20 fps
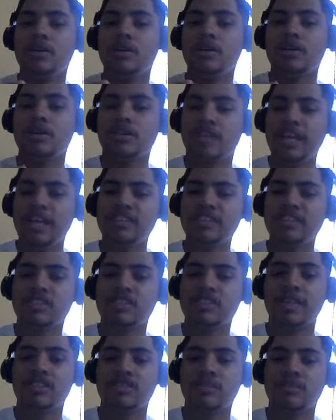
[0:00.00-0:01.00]
K
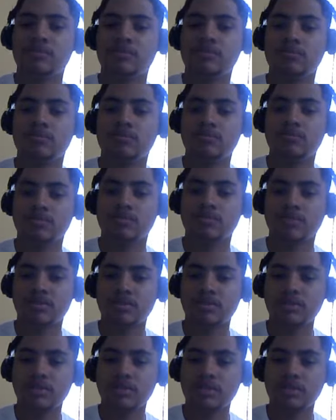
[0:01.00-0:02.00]
selection
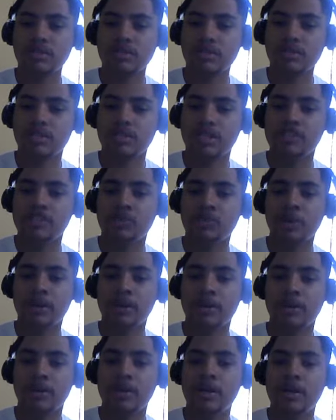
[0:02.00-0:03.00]
is
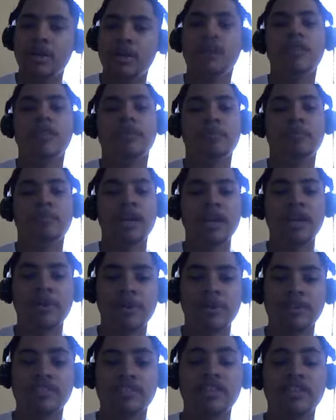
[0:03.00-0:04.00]
where the
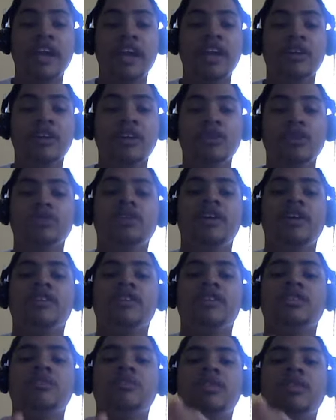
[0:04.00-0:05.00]
parents, and usually it is
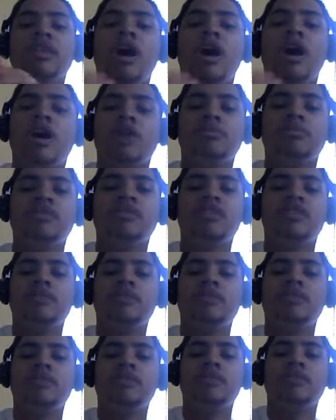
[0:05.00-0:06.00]
monogamous in
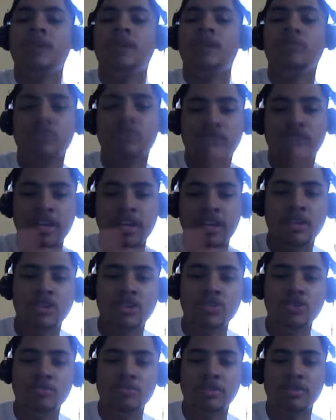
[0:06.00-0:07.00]
both animals and
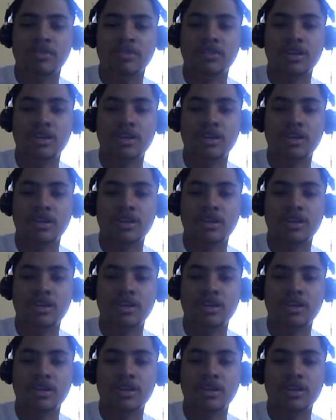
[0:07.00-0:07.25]
humans.